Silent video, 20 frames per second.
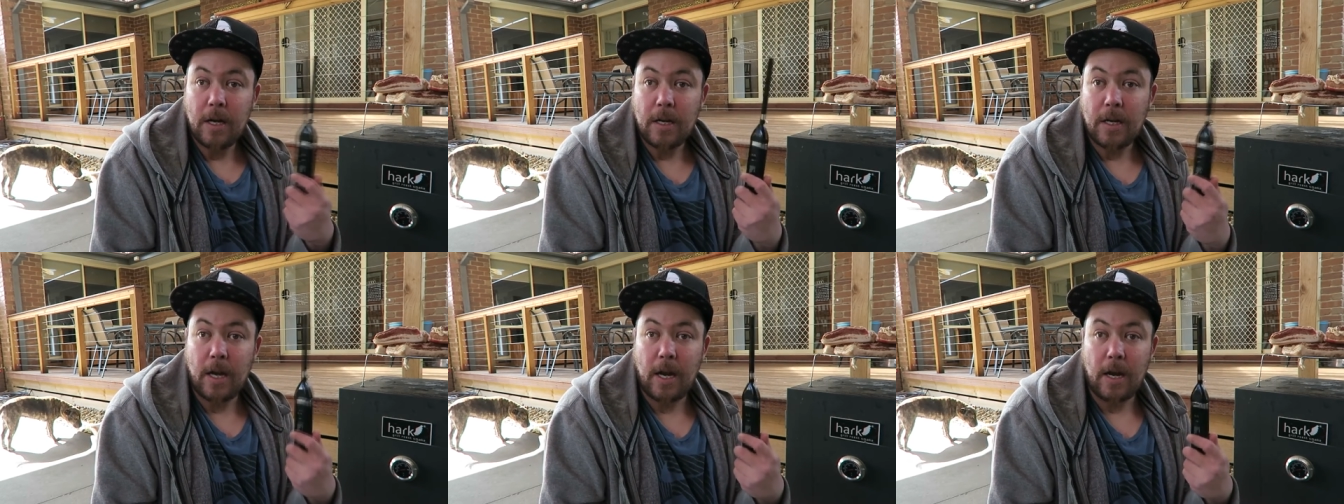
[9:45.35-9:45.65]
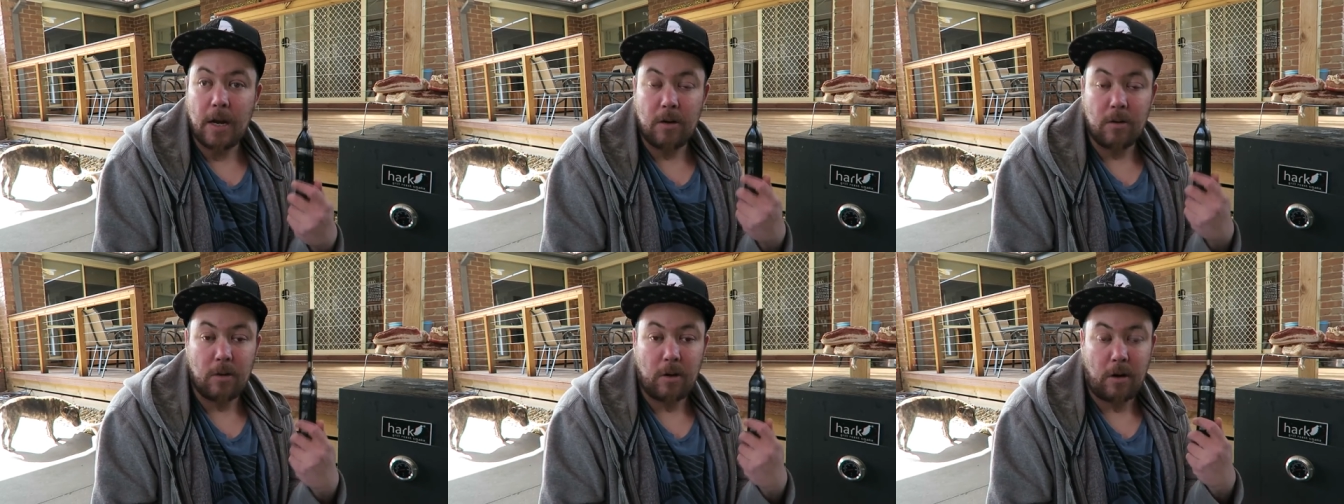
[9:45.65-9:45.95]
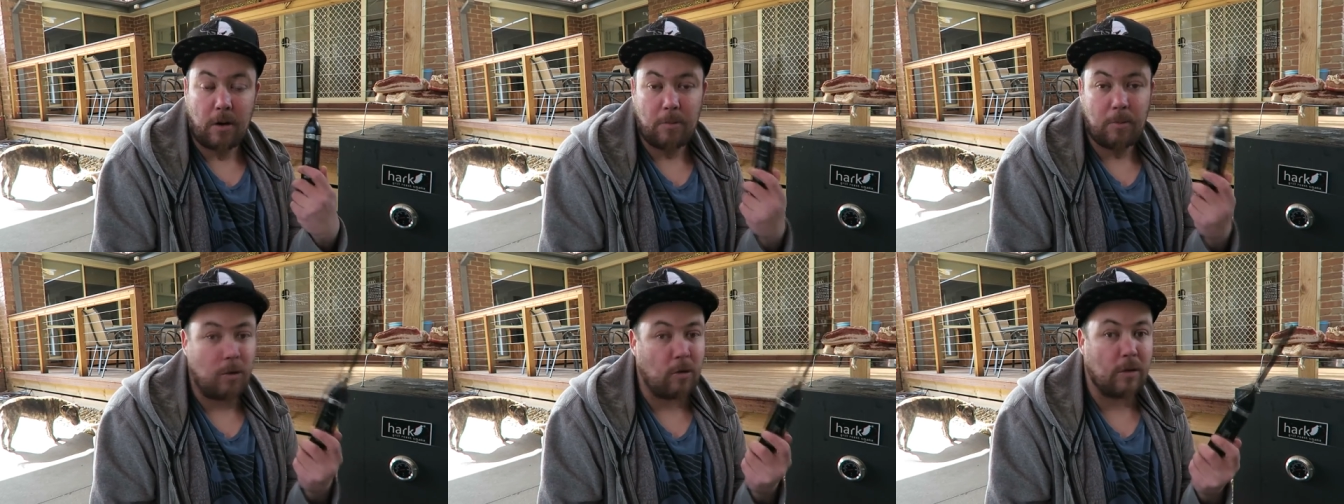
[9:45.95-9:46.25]
Now
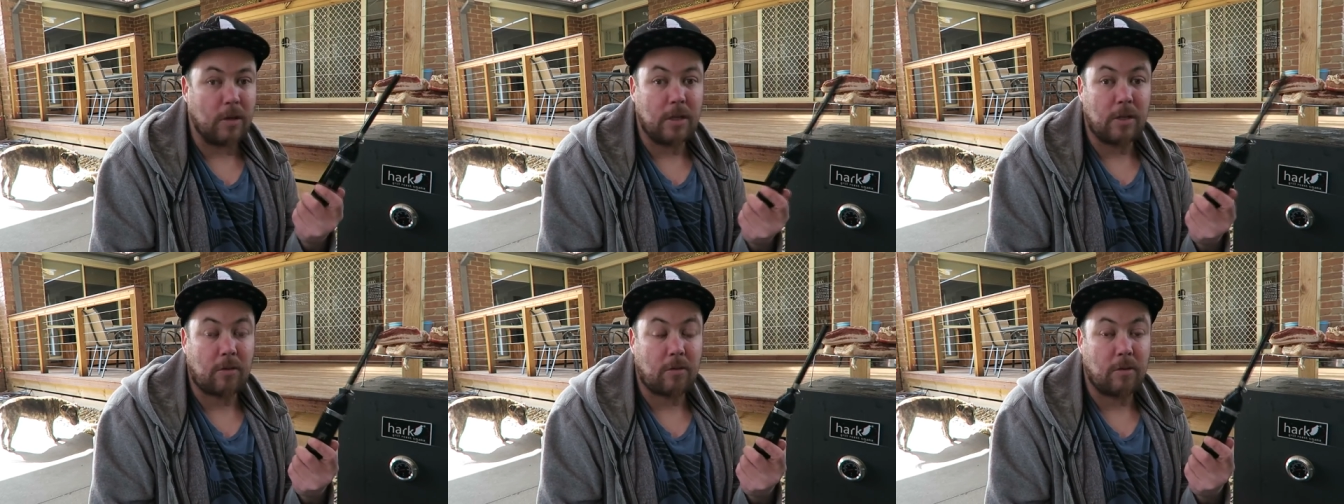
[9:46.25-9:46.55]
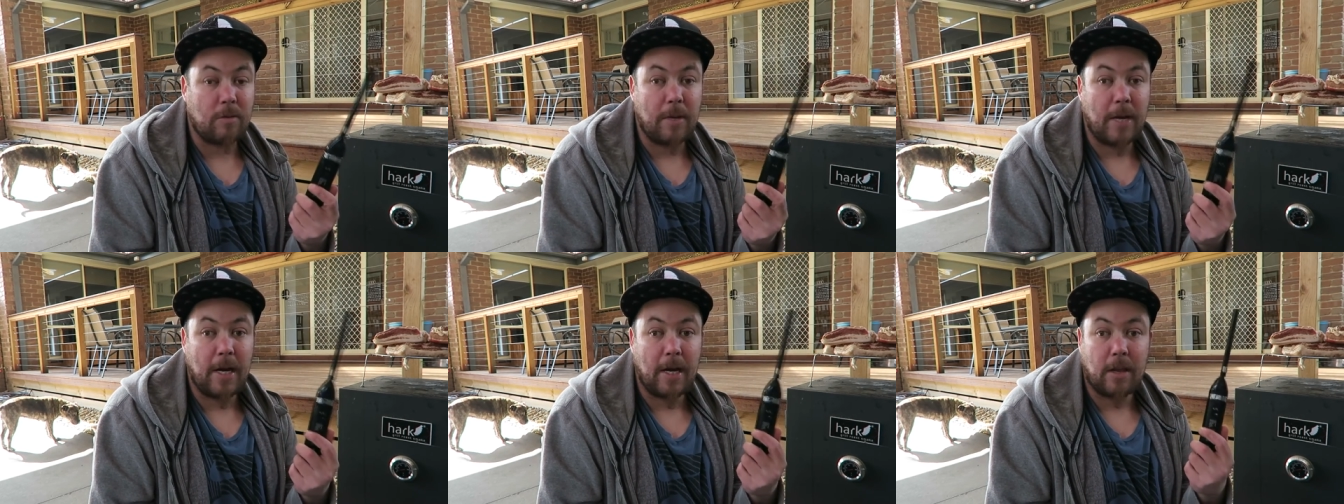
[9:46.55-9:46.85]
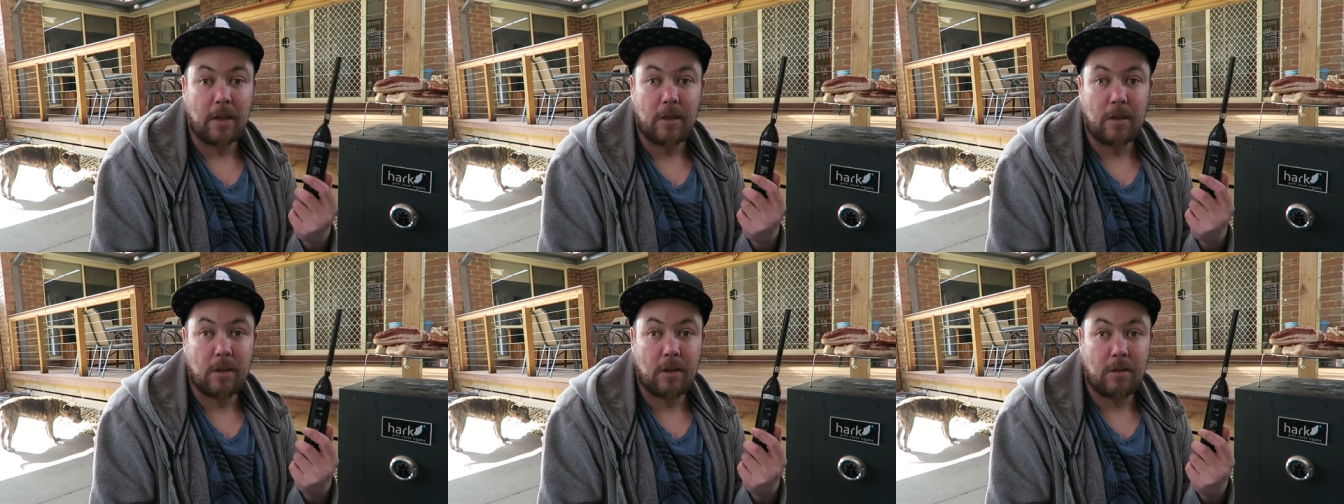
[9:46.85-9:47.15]
I bought this for
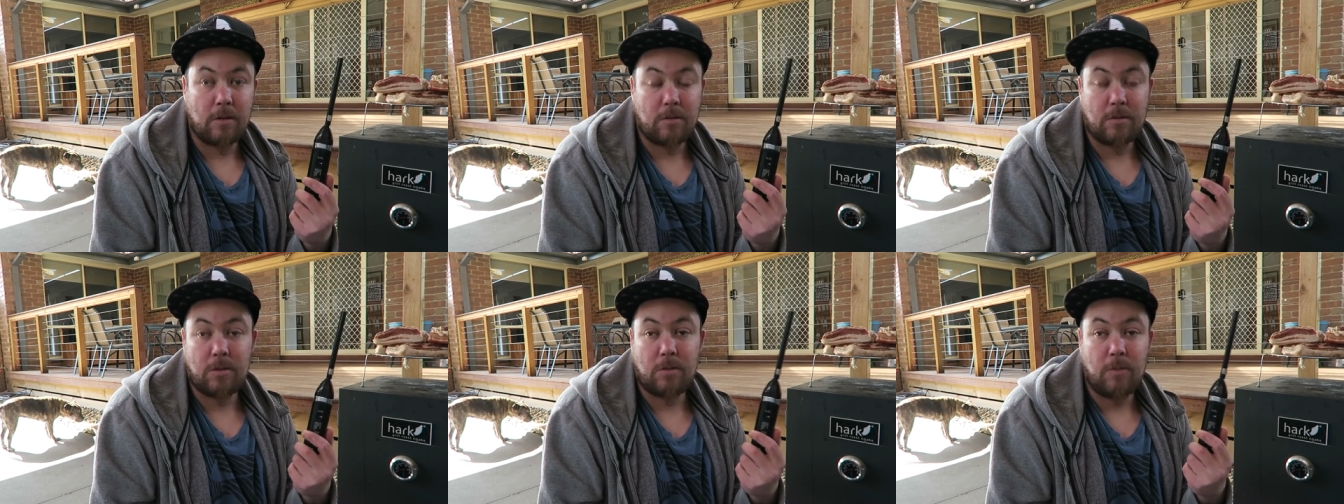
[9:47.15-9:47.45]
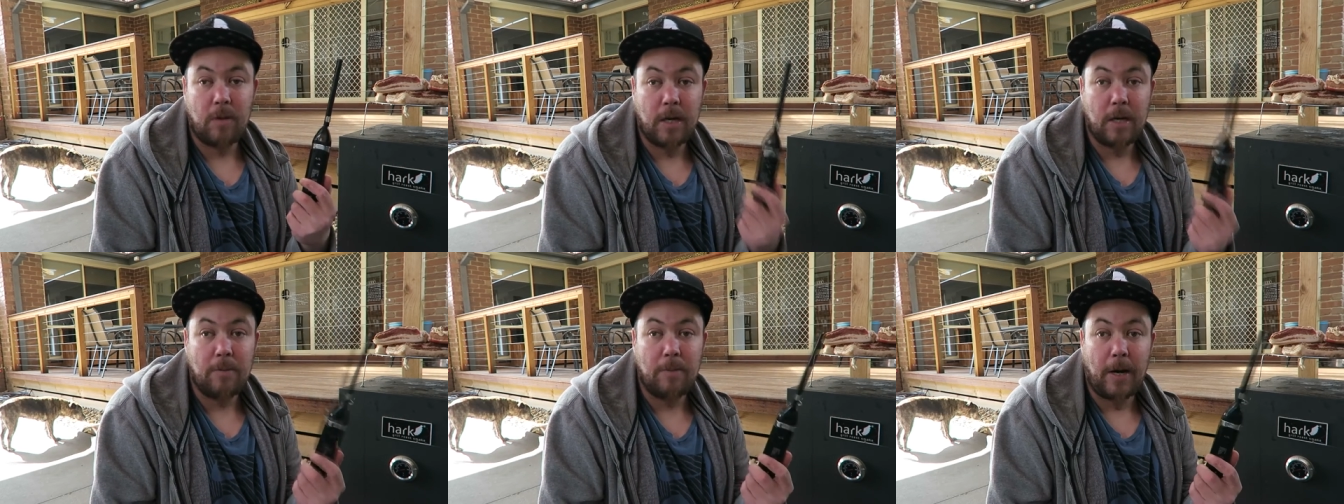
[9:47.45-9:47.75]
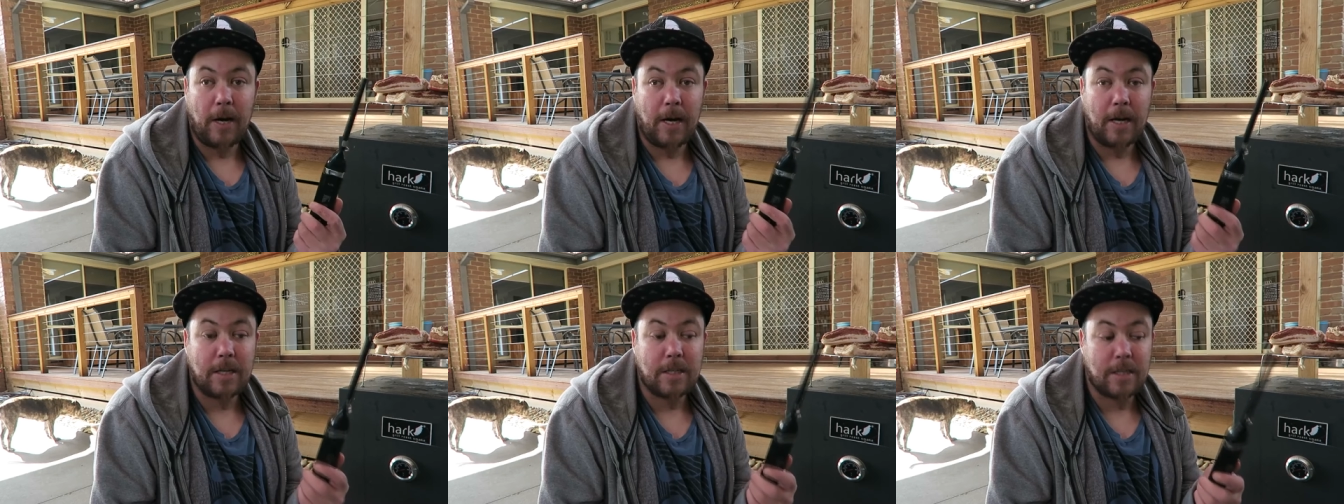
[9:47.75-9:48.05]
about 20
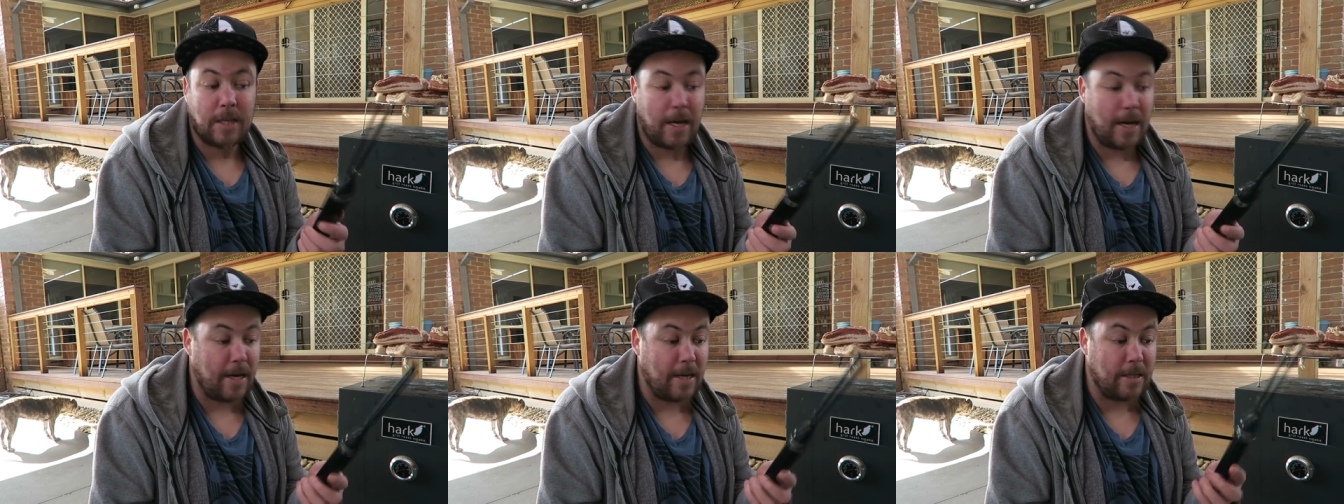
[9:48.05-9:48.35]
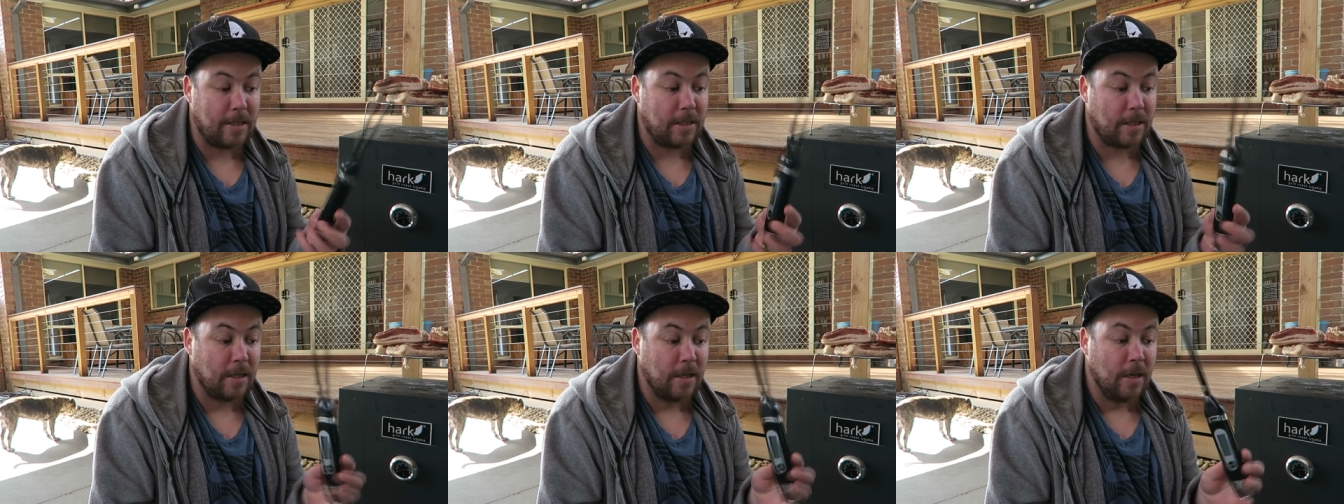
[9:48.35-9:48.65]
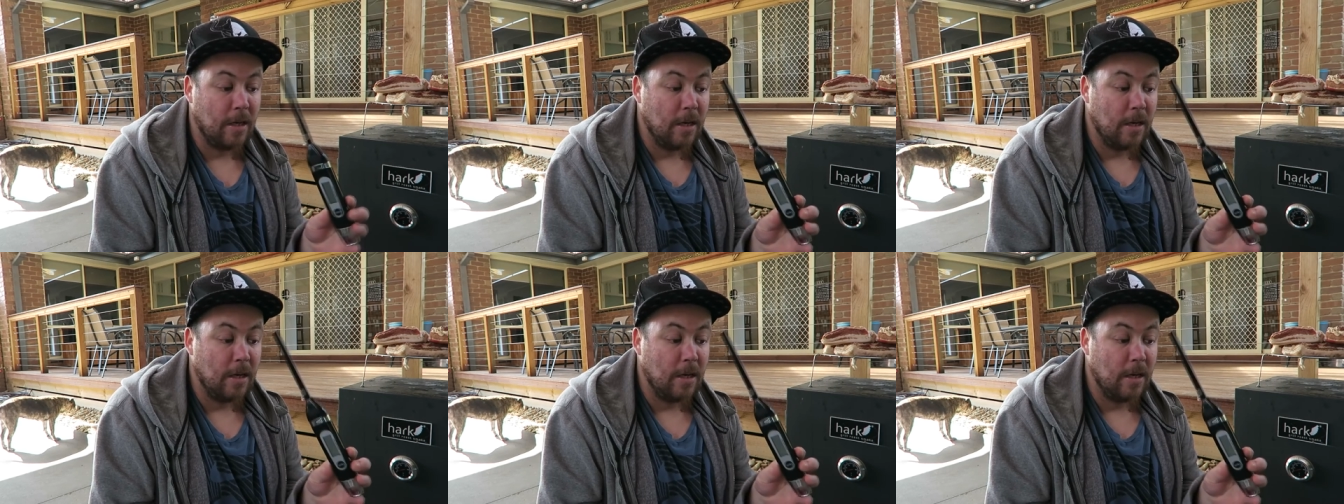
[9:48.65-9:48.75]
bucks, and